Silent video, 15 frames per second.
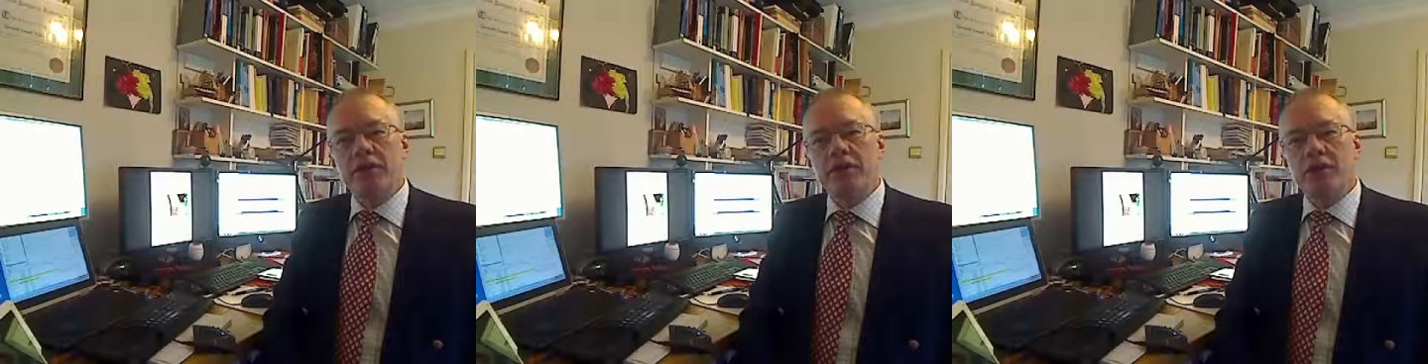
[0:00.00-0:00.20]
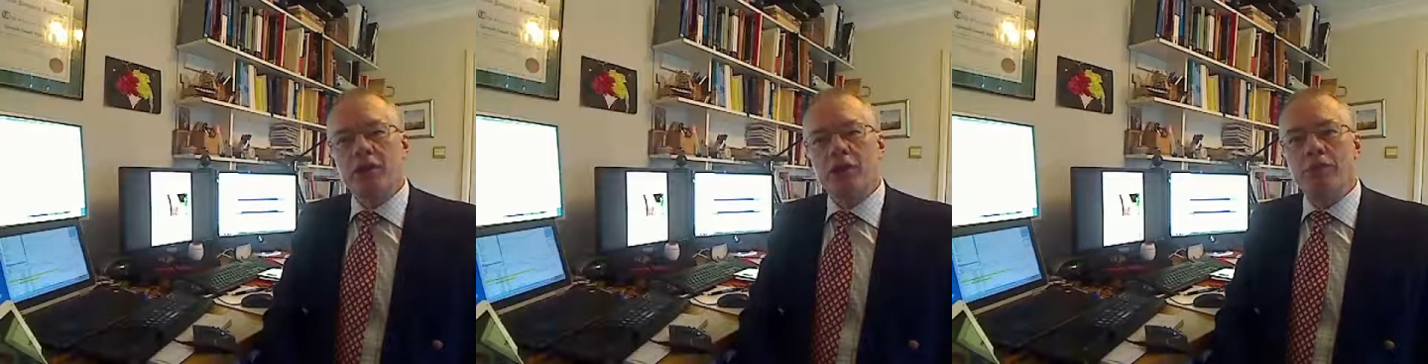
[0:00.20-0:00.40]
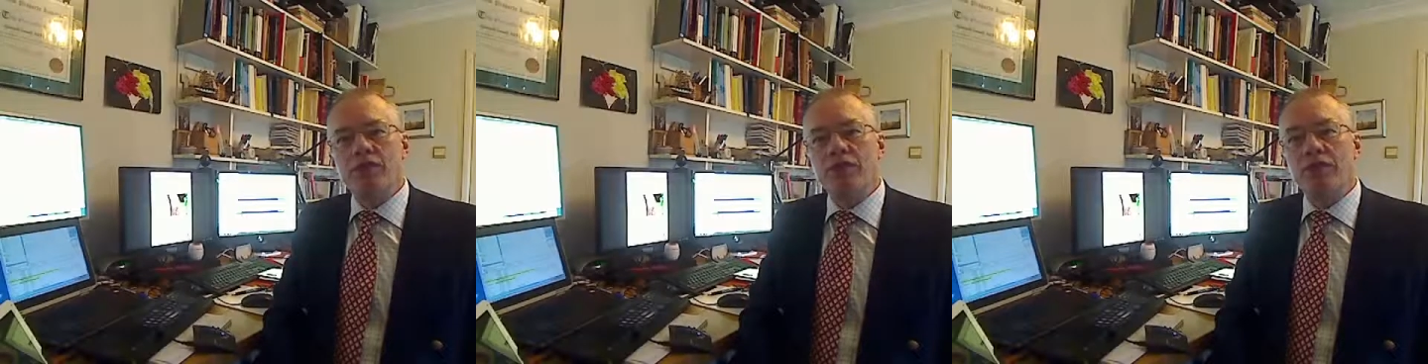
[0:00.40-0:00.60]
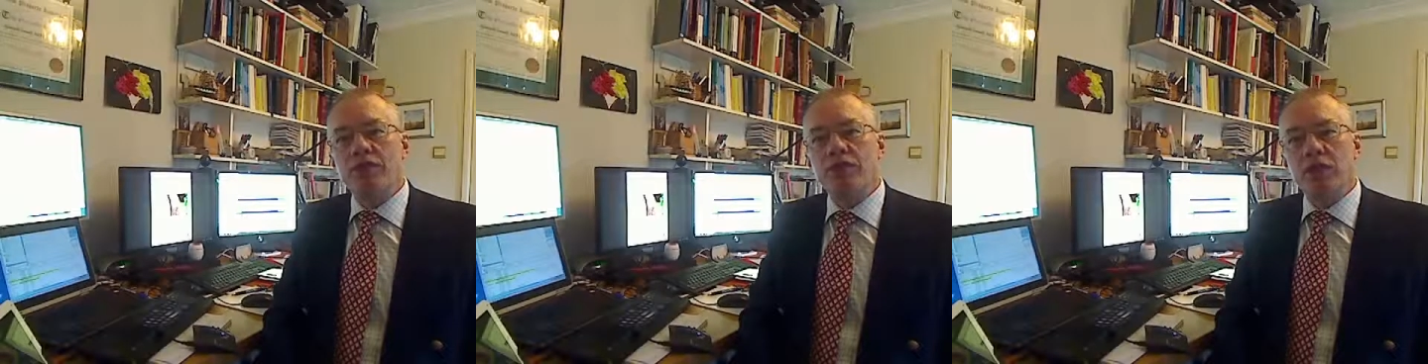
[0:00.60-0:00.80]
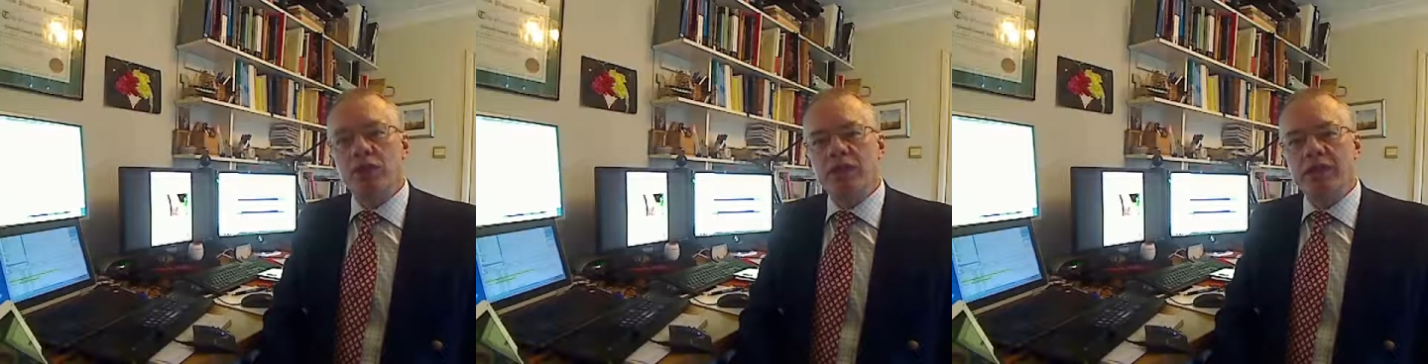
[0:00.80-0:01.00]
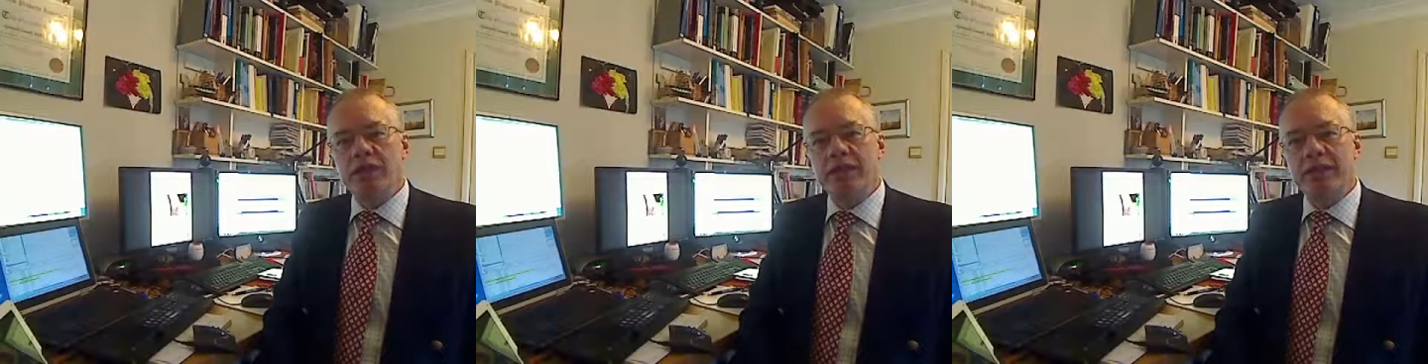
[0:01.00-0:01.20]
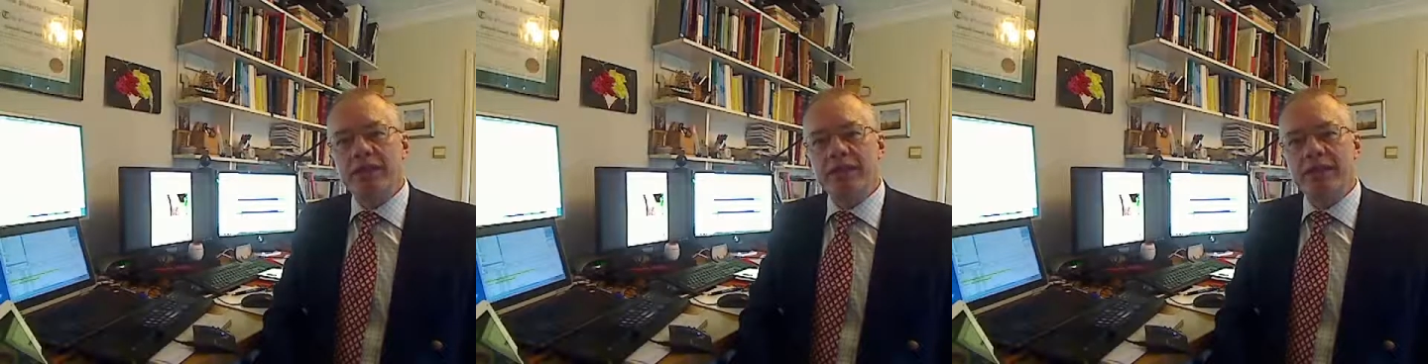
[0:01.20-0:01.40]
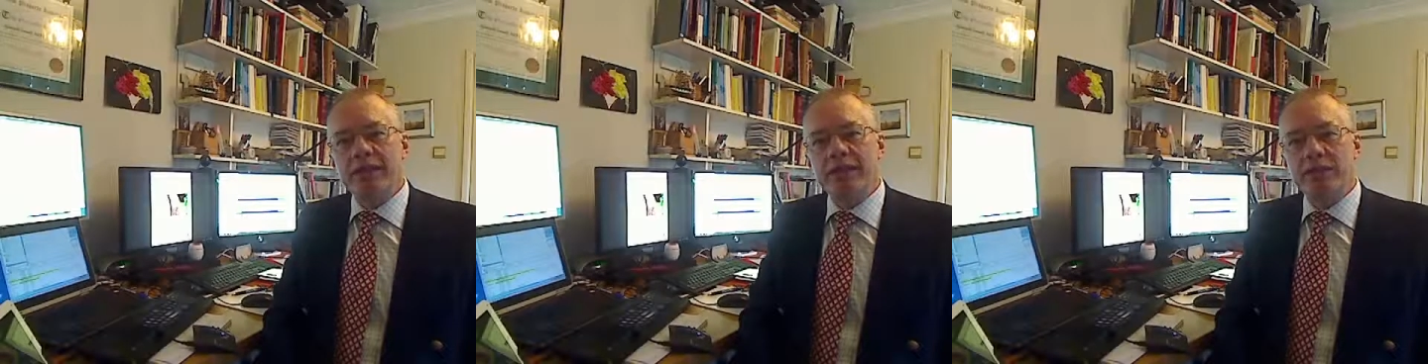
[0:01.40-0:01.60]
in terms of its content
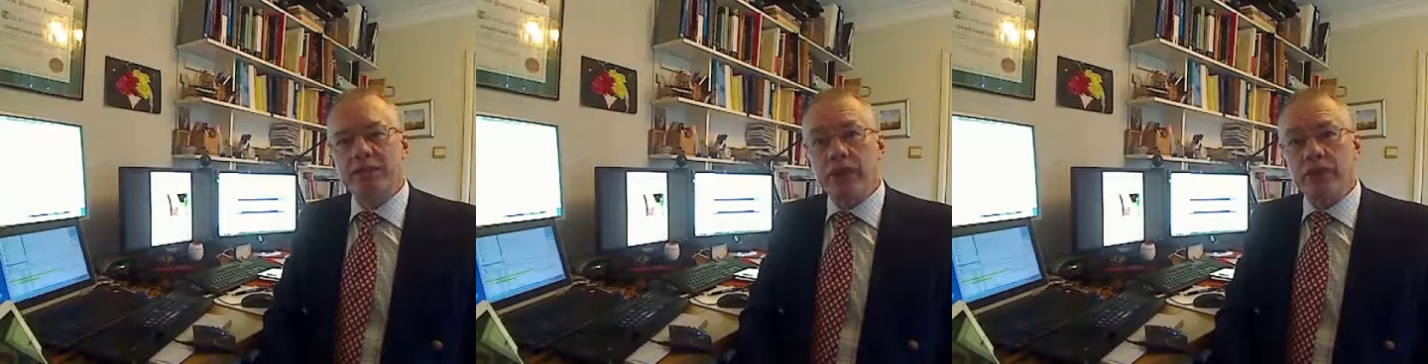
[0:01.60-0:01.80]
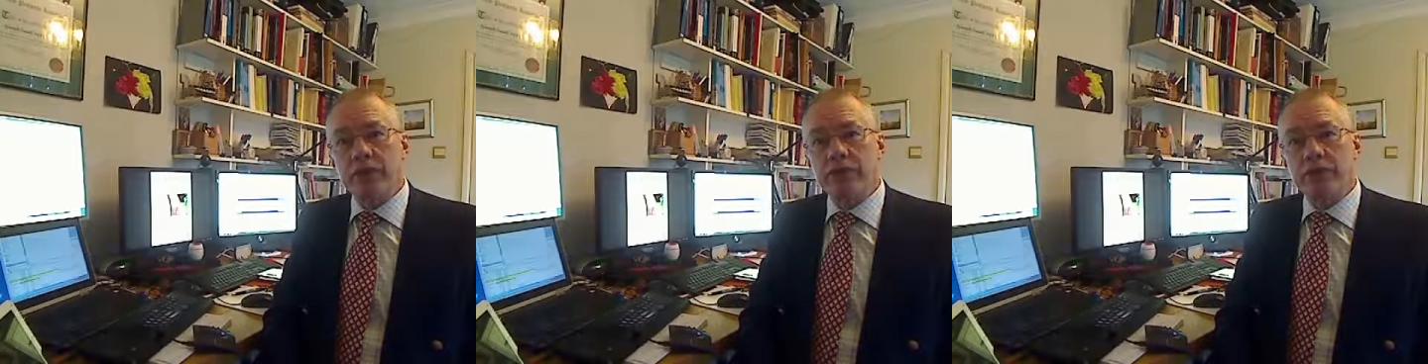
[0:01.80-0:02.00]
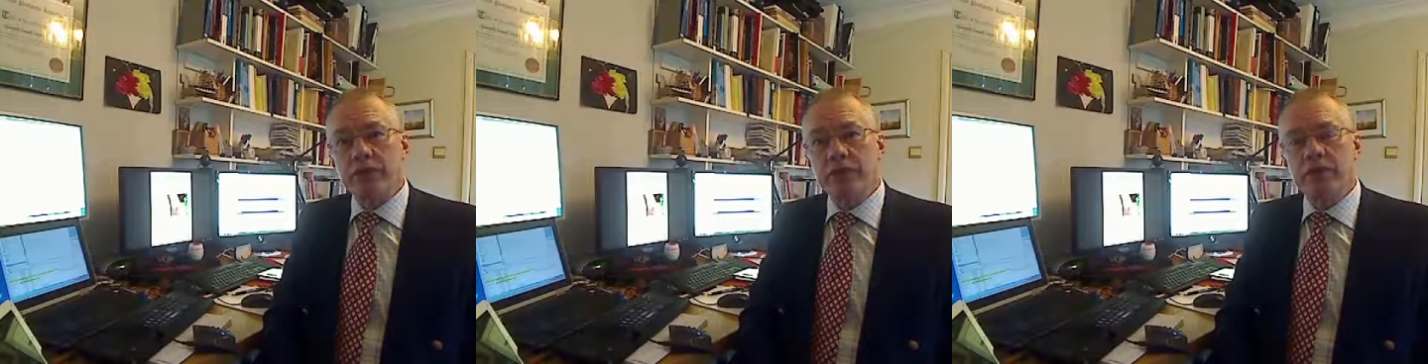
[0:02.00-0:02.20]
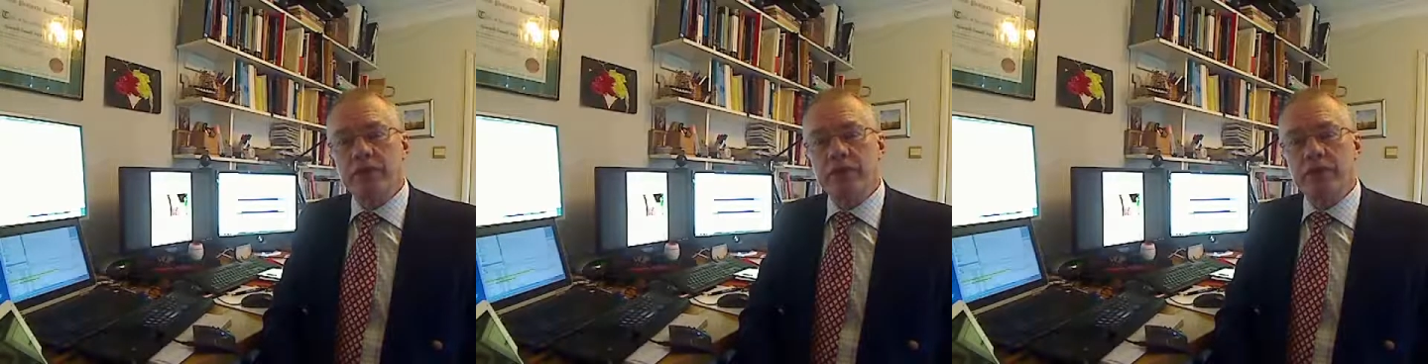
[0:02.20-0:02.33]
and structure,